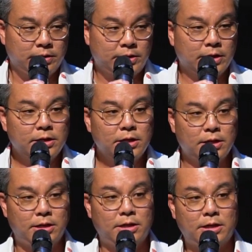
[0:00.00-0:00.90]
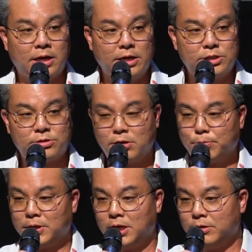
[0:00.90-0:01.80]
Then I
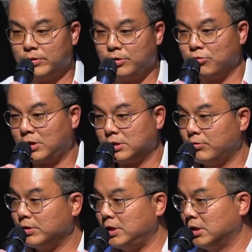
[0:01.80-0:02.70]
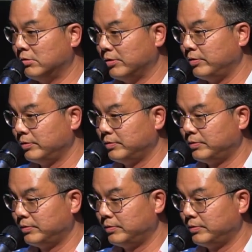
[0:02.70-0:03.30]
started playing with the drugs I was dealing with.